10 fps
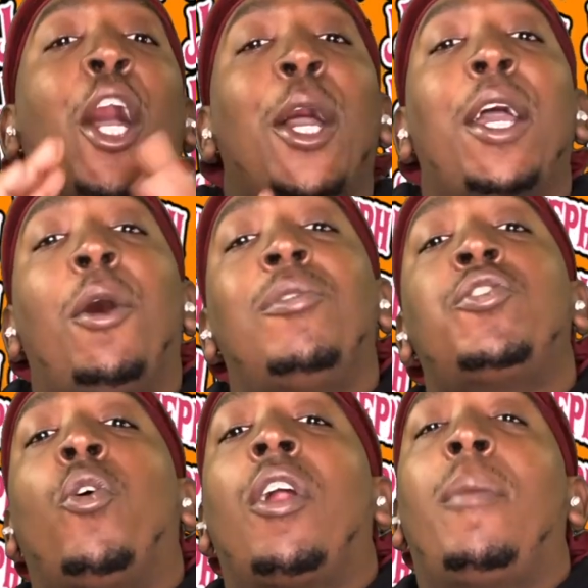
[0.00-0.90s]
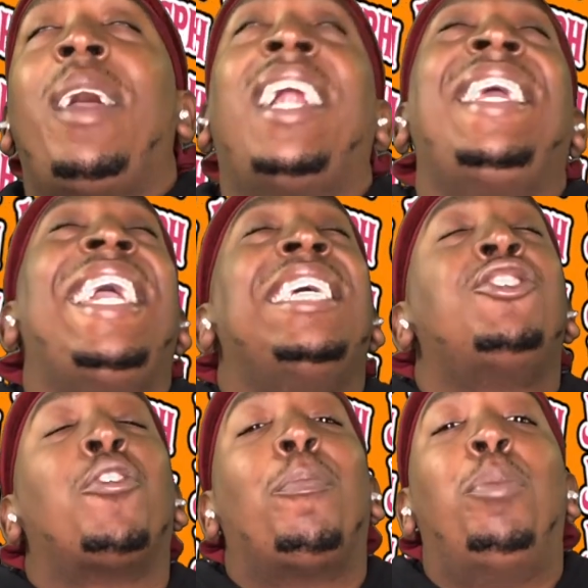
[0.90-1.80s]
Yo, yo, yo, what's going on, man? It is
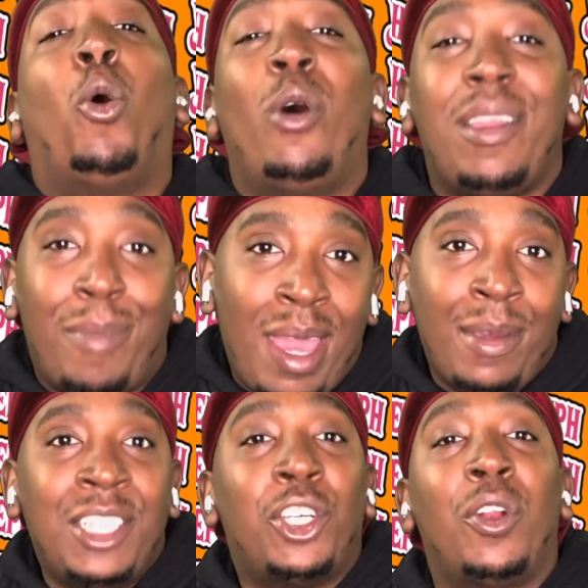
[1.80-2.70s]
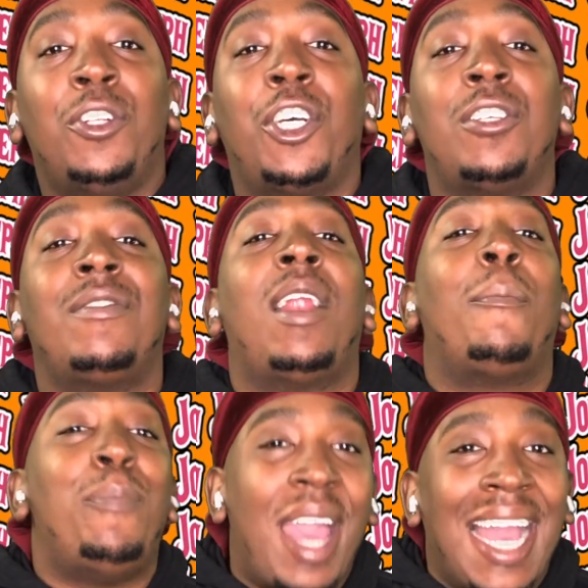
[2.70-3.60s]
your boy, baby, Joenojoseph, and
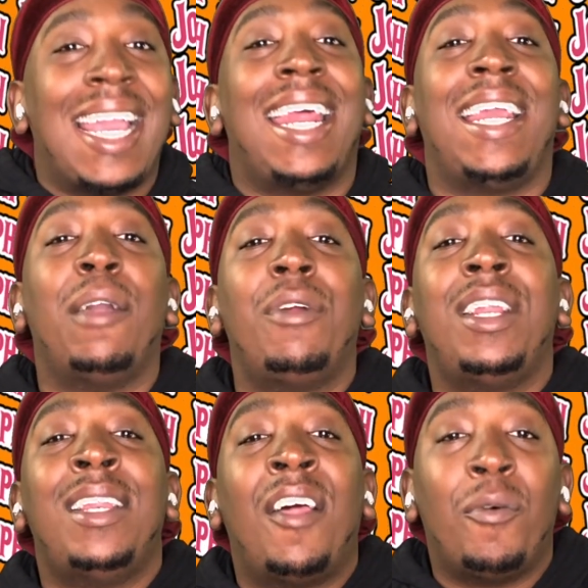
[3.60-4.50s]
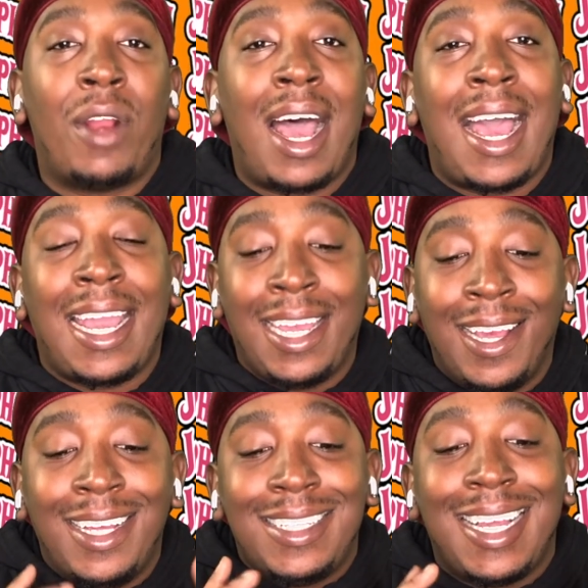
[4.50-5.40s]
I'm back at it again with another one, all right?
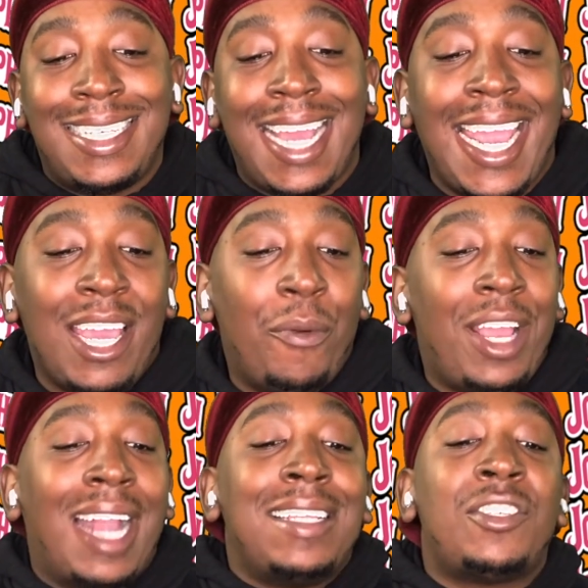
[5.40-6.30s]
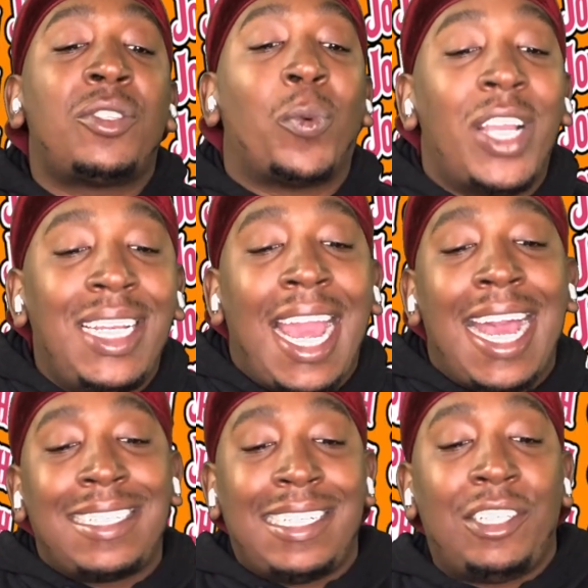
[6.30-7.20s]
Today, yo, we got this three
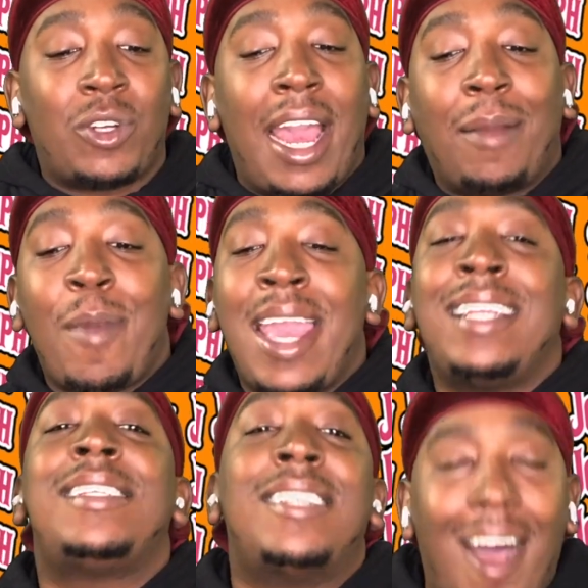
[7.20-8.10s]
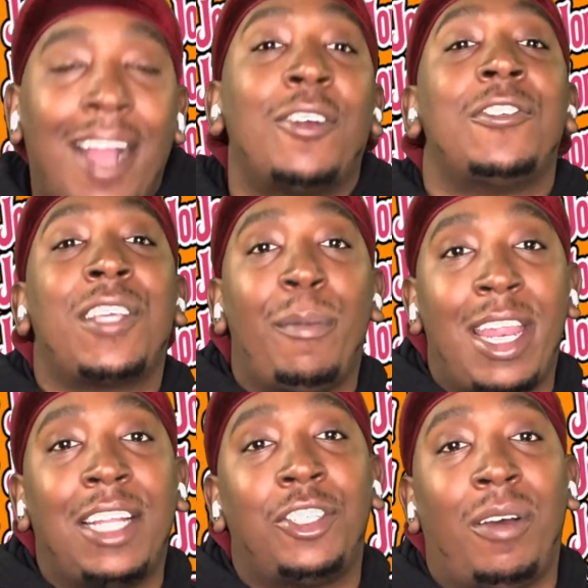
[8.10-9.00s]
nasty track, man. Dockers coming
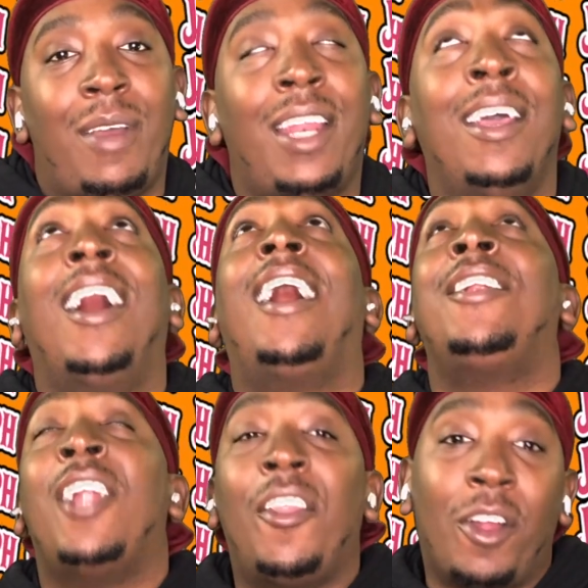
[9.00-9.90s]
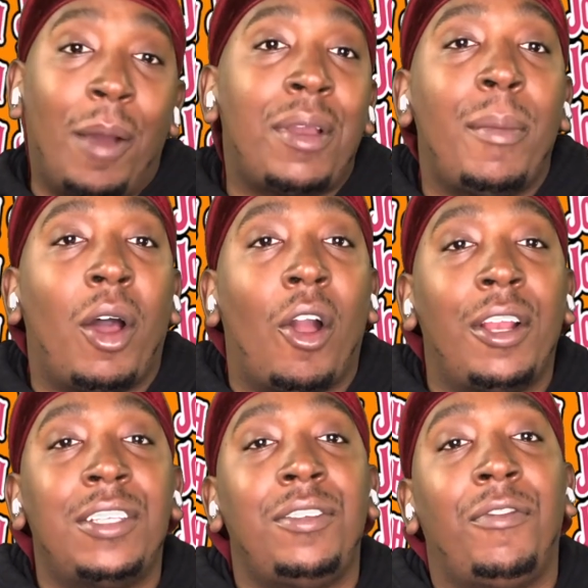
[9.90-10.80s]
at y'all, man. Another upcoming
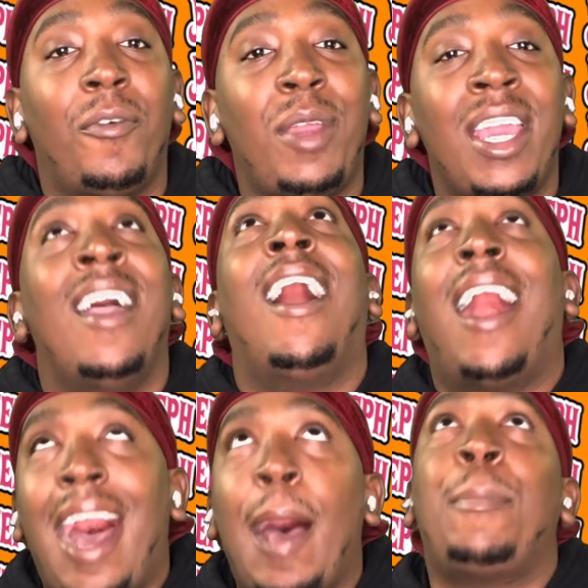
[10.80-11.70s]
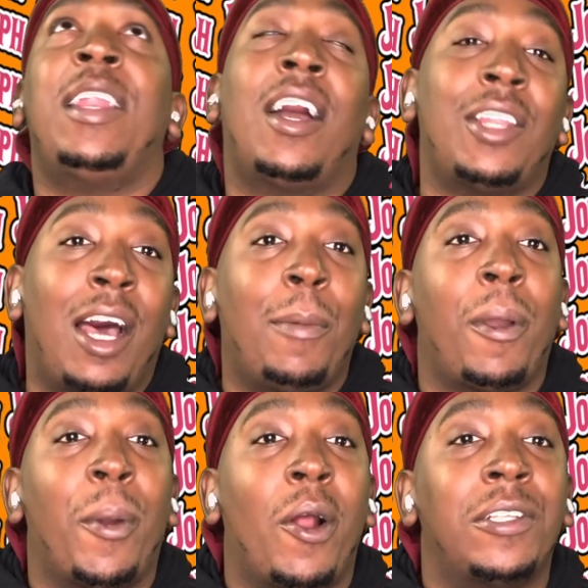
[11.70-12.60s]
artist, you feel me? Hopping out on the
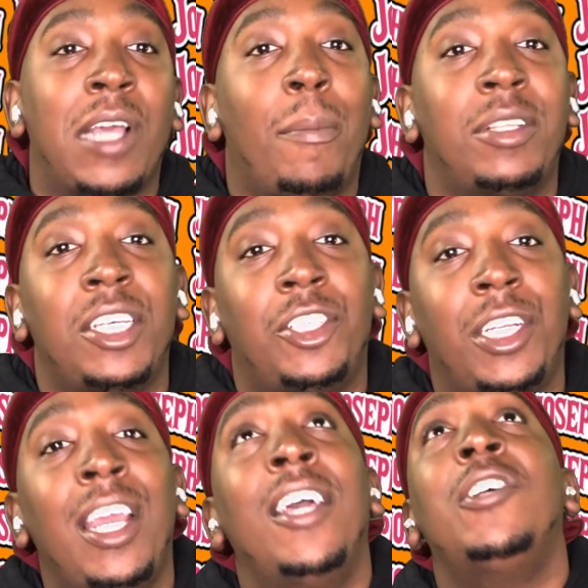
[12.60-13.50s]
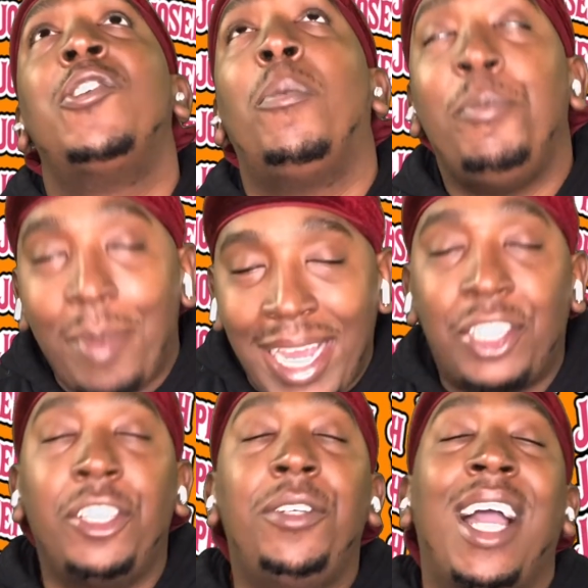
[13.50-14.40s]
upcoming artist competition. So make
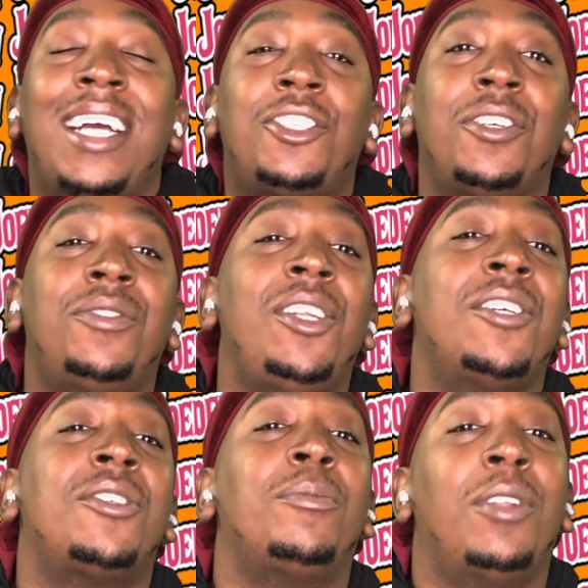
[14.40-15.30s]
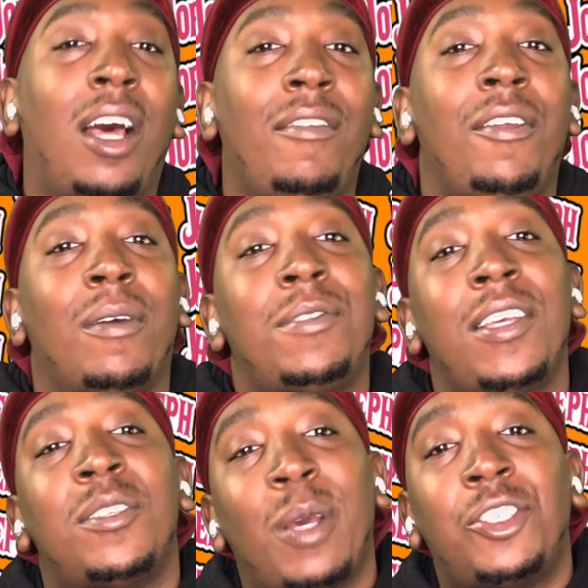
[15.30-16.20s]
sure you guys show this video some love, you know what I'm
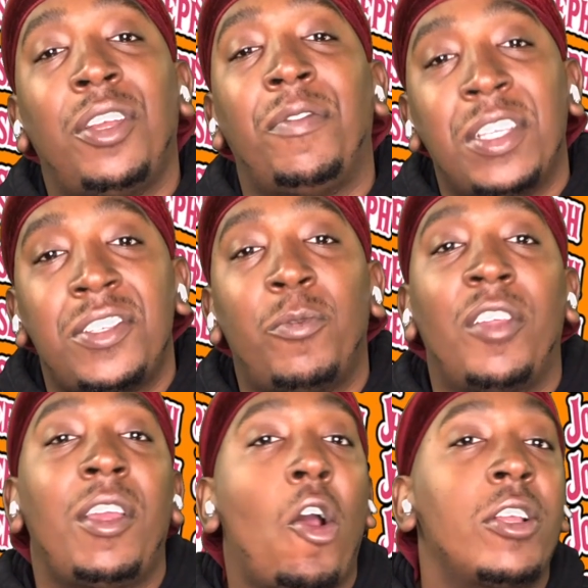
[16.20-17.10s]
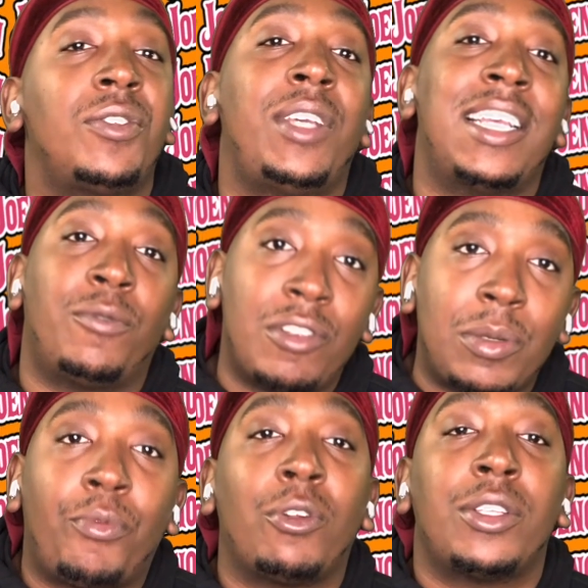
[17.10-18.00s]
saying? Especially if this is one of the artists you guys want to
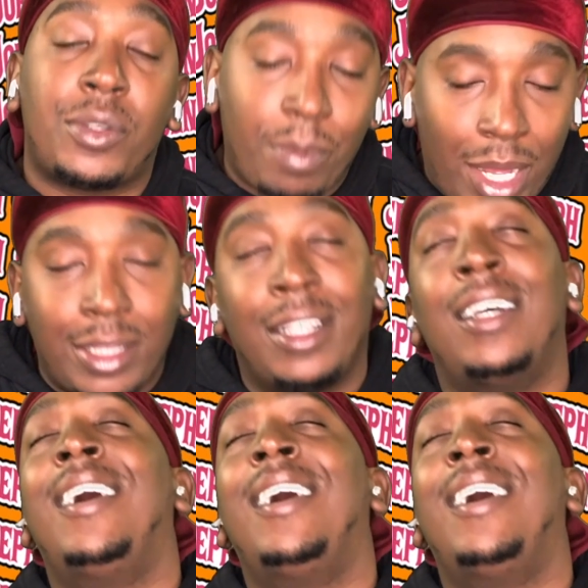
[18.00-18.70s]
support this month.